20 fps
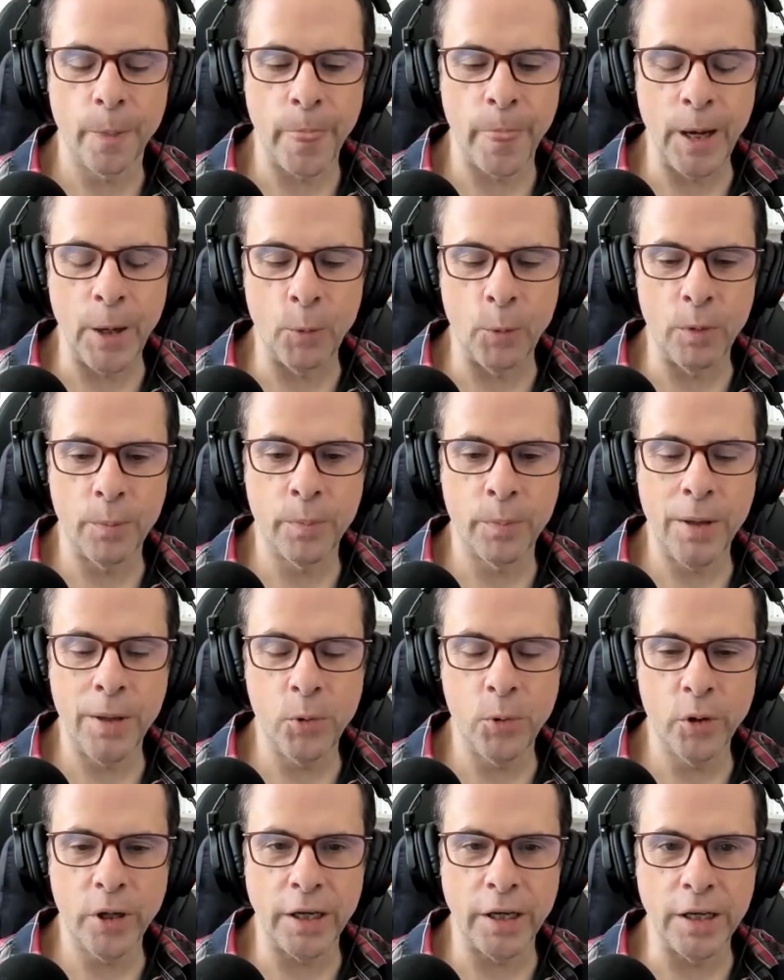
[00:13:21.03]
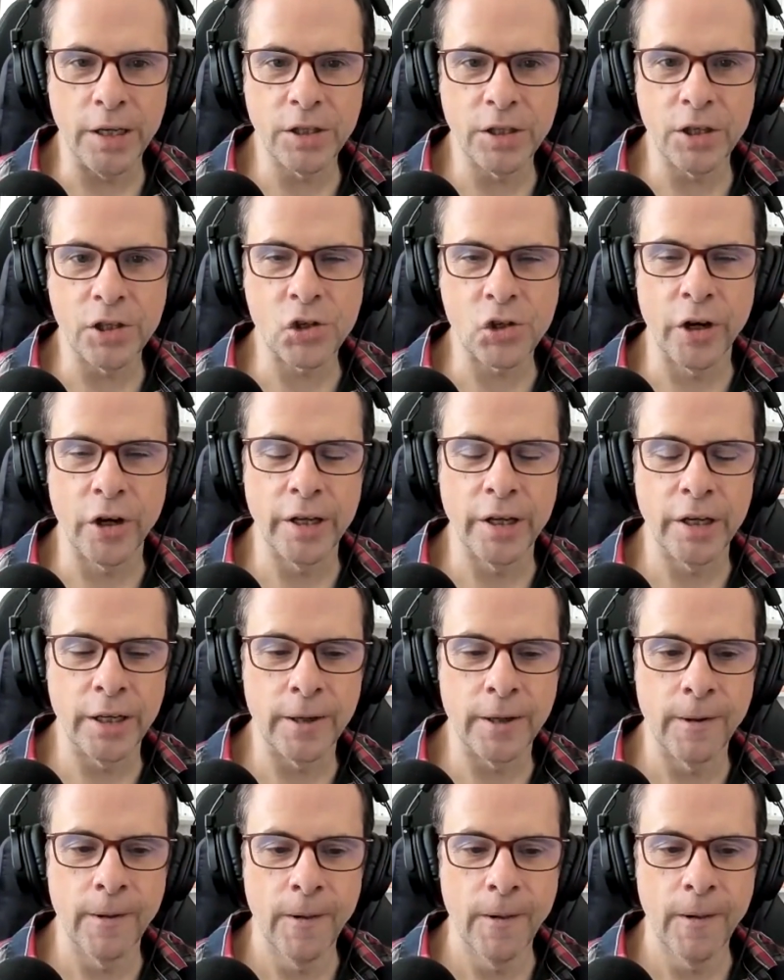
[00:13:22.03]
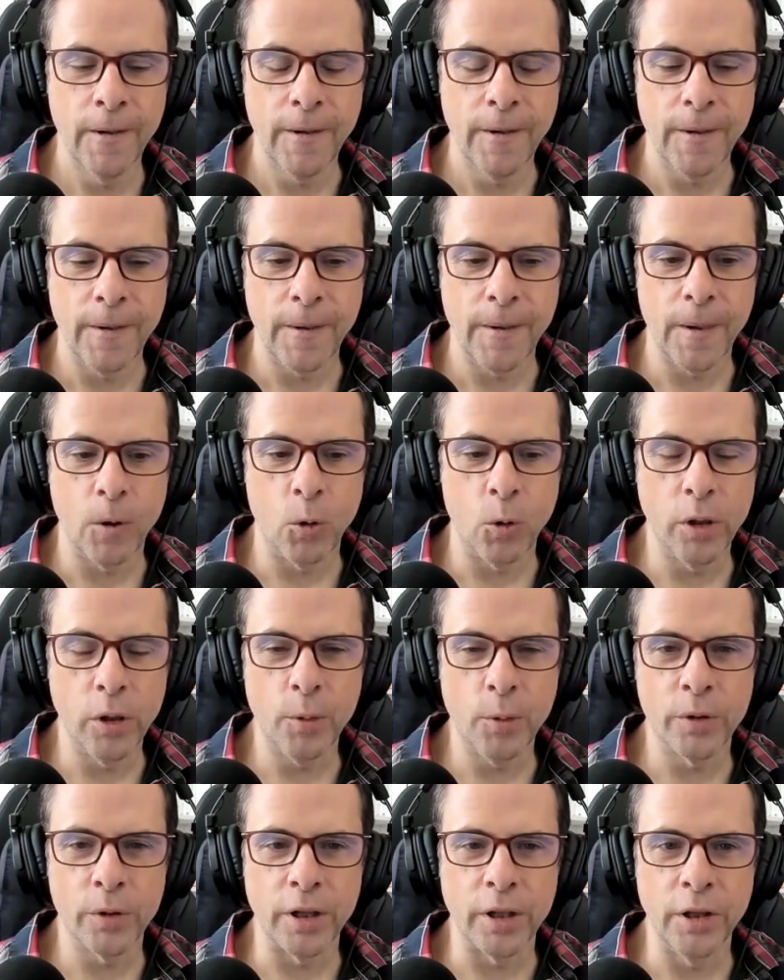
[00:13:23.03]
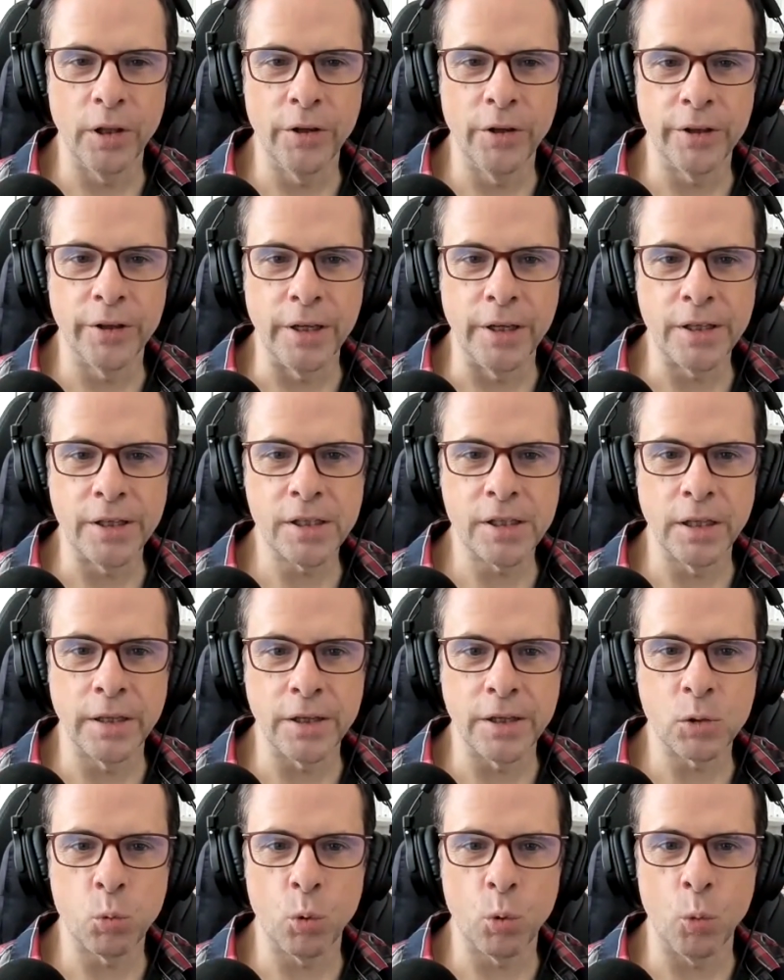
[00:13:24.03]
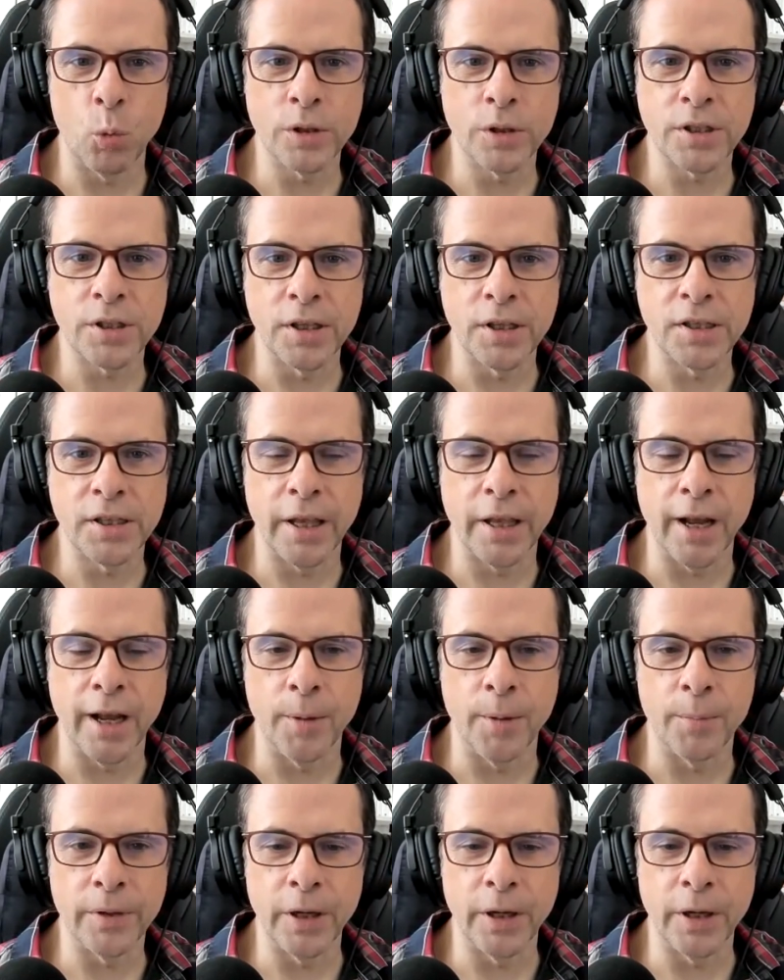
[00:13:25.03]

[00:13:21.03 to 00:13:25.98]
Now, when people get into trading, all they want to learn initially is what's the setup?